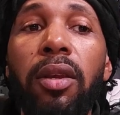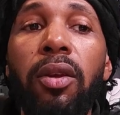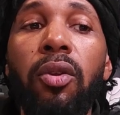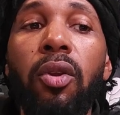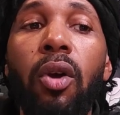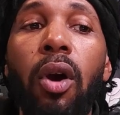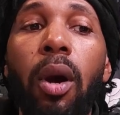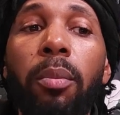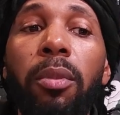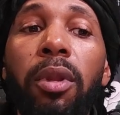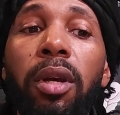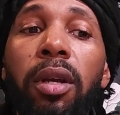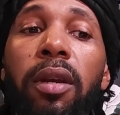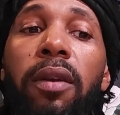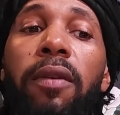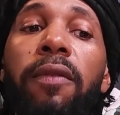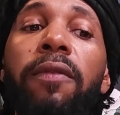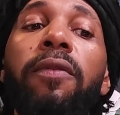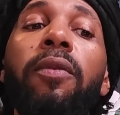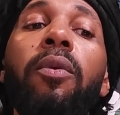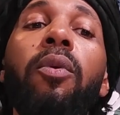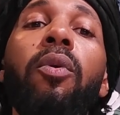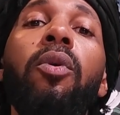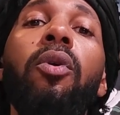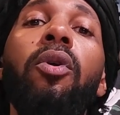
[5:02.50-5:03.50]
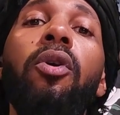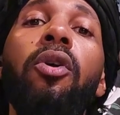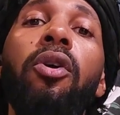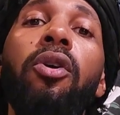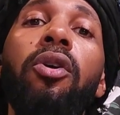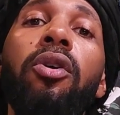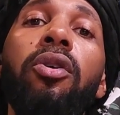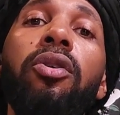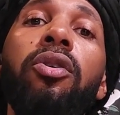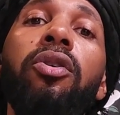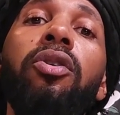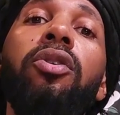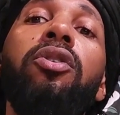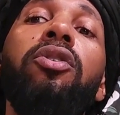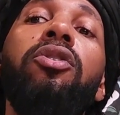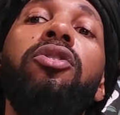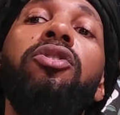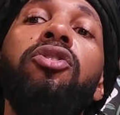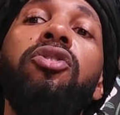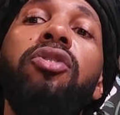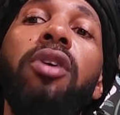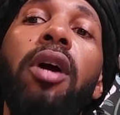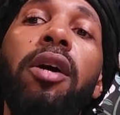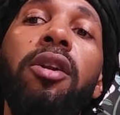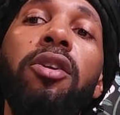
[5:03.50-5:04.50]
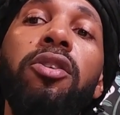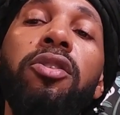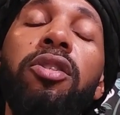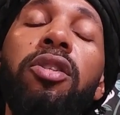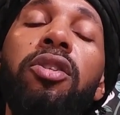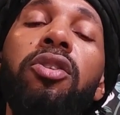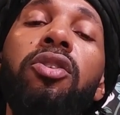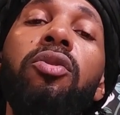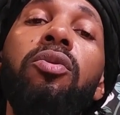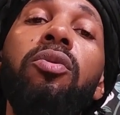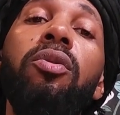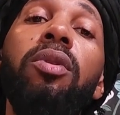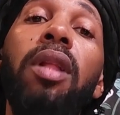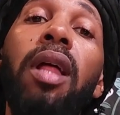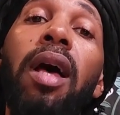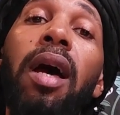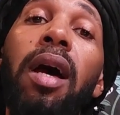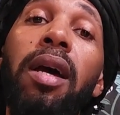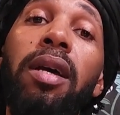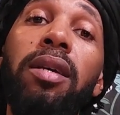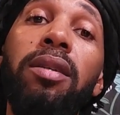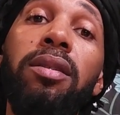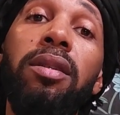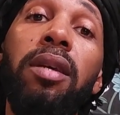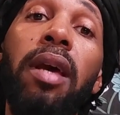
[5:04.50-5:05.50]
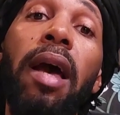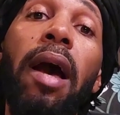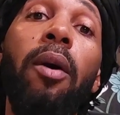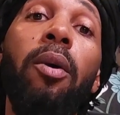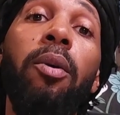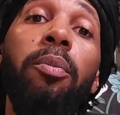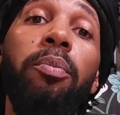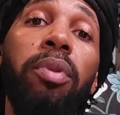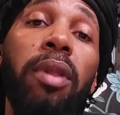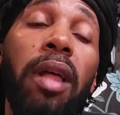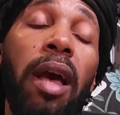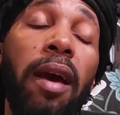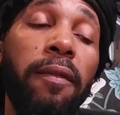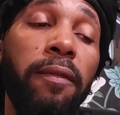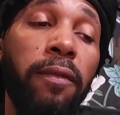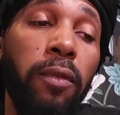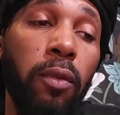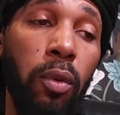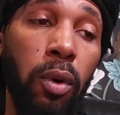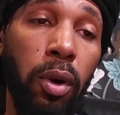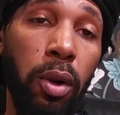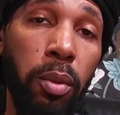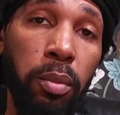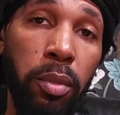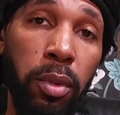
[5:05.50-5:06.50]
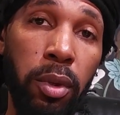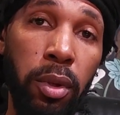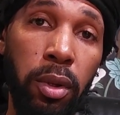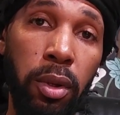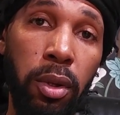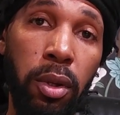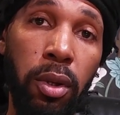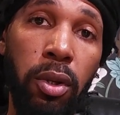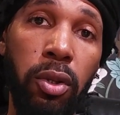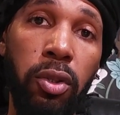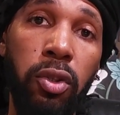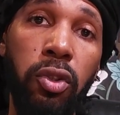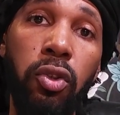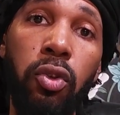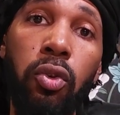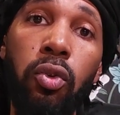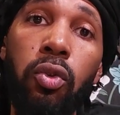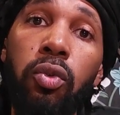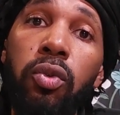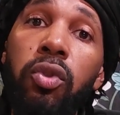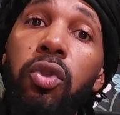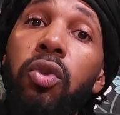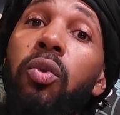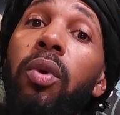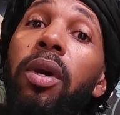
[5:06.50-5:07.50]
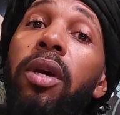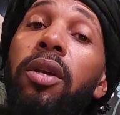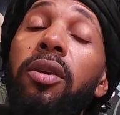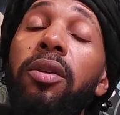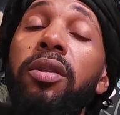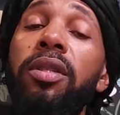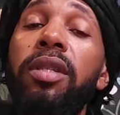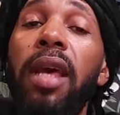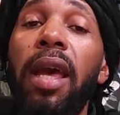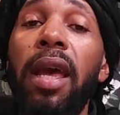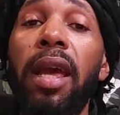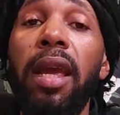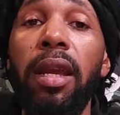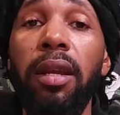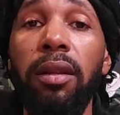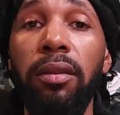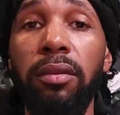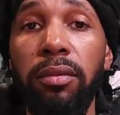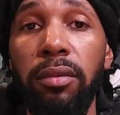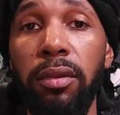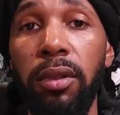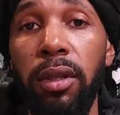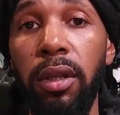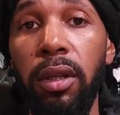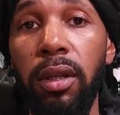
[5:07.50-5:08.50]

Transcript: you know, I'm looking for Striders to utilize our platform to to entertain,